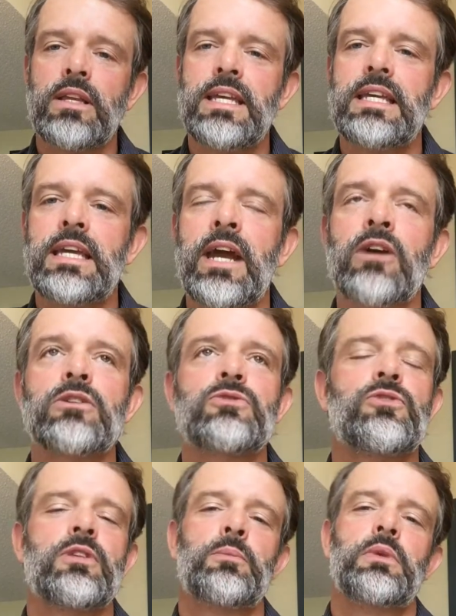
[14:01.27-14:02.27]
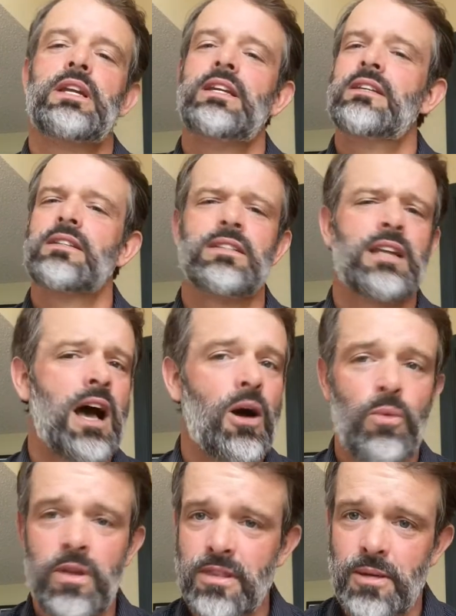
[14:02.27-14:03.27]
cares for them, and he does not
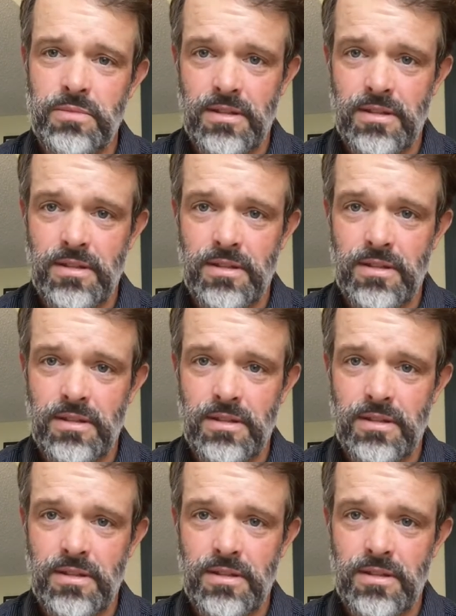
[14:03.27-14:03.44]
want them to